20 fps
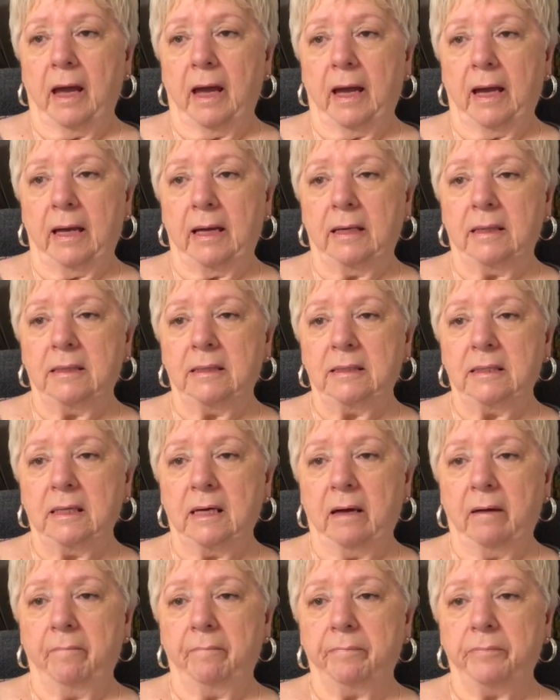And
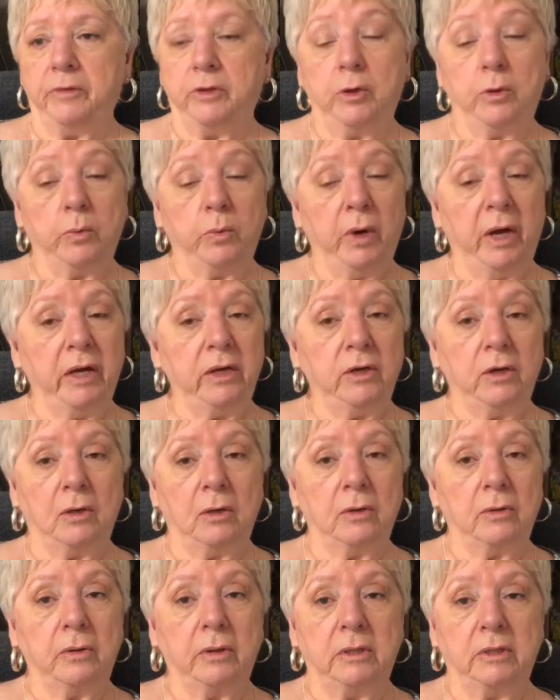they're
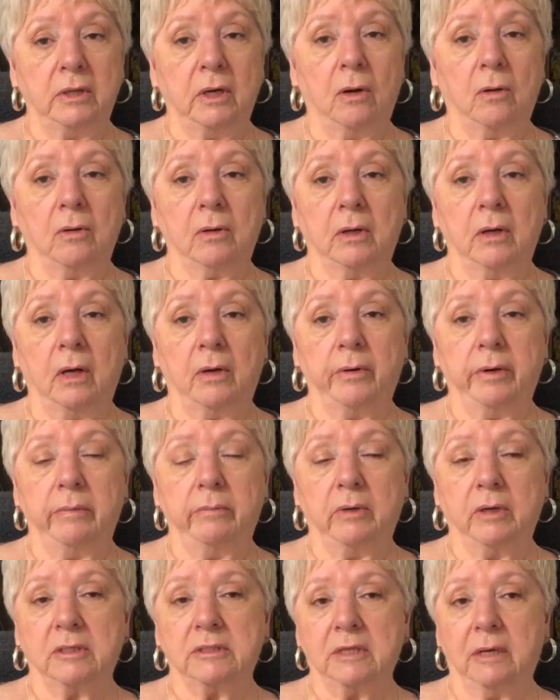regular adult coloring
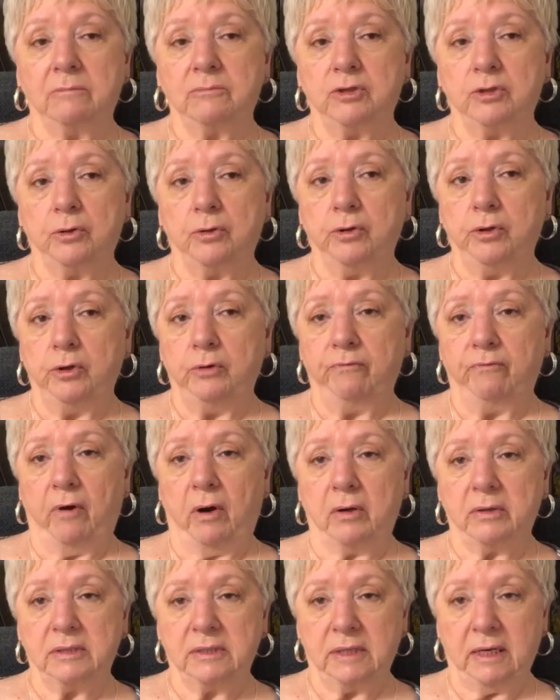books. I'm sure you've
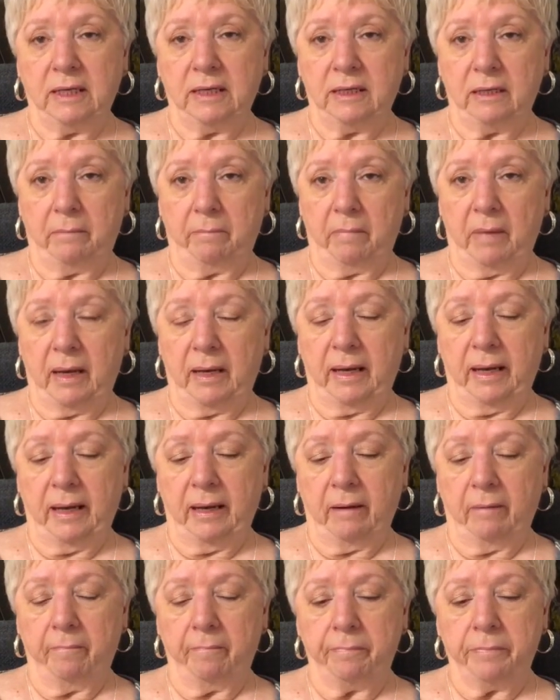all seen them by
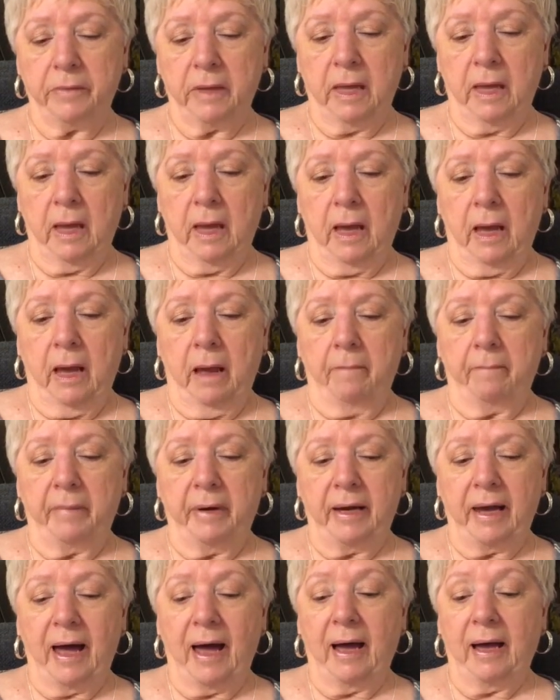now.
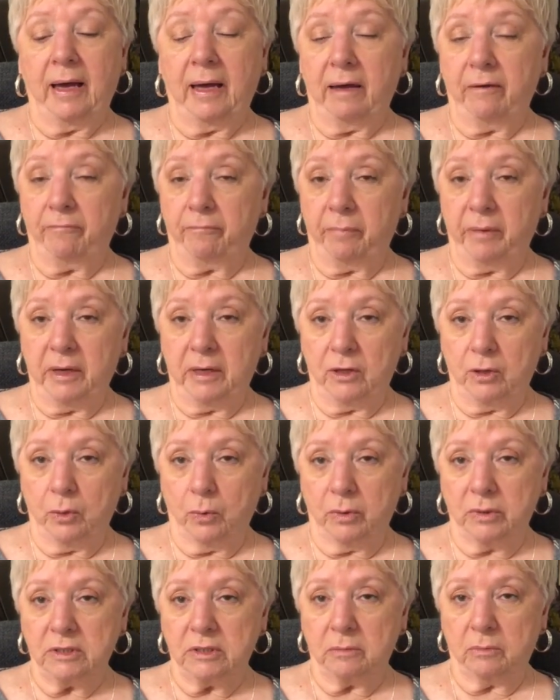But I have been
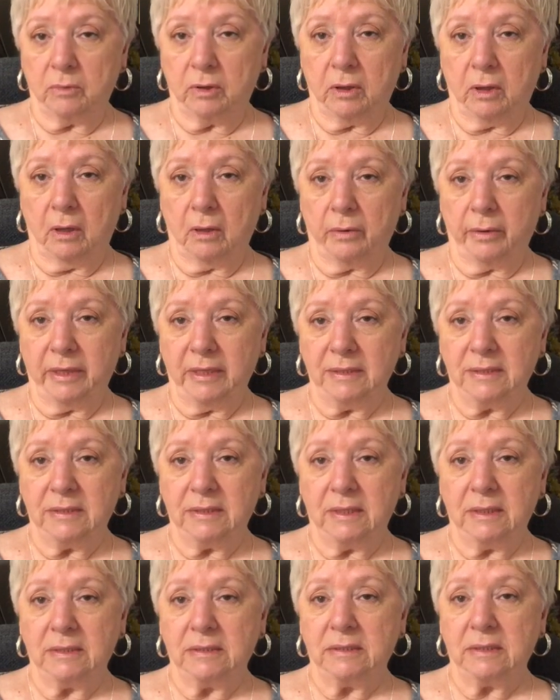doing some coloring
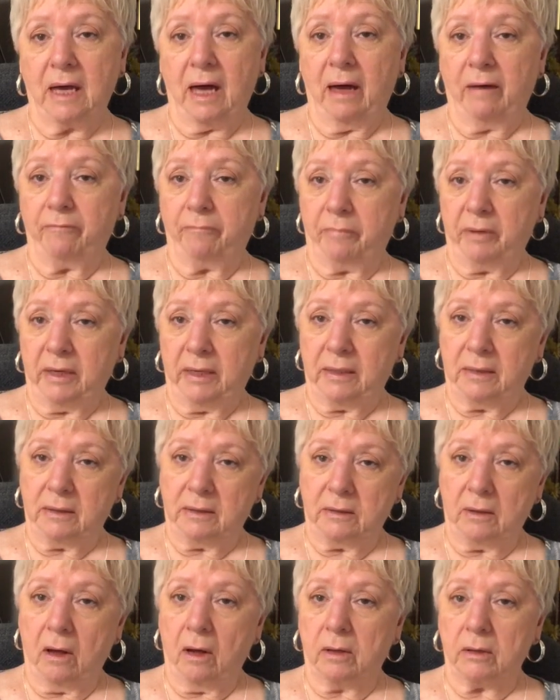since I've
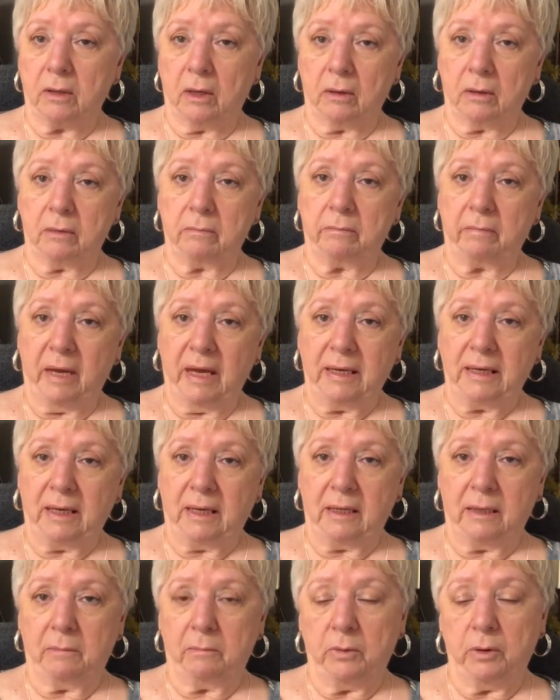been not
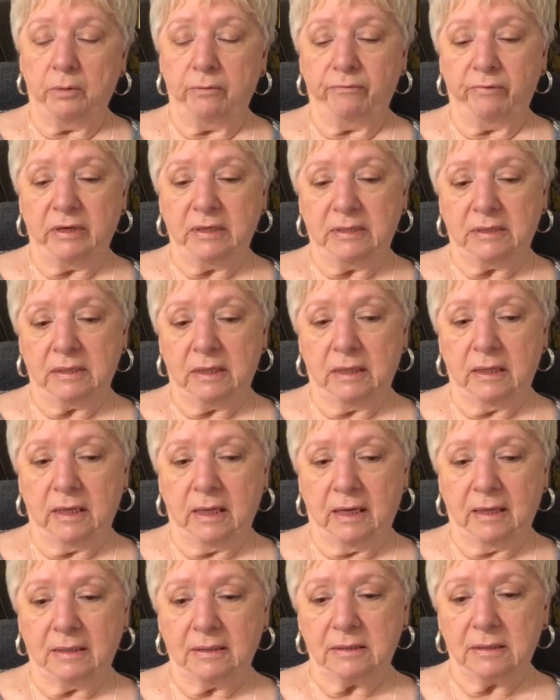making the movies and
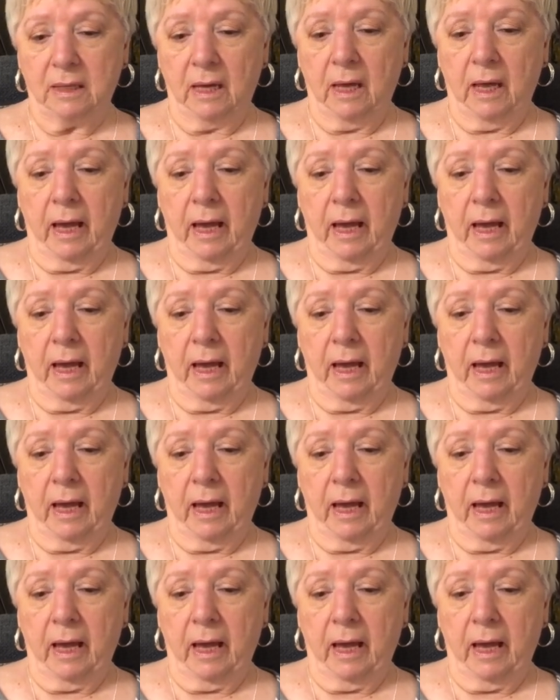things.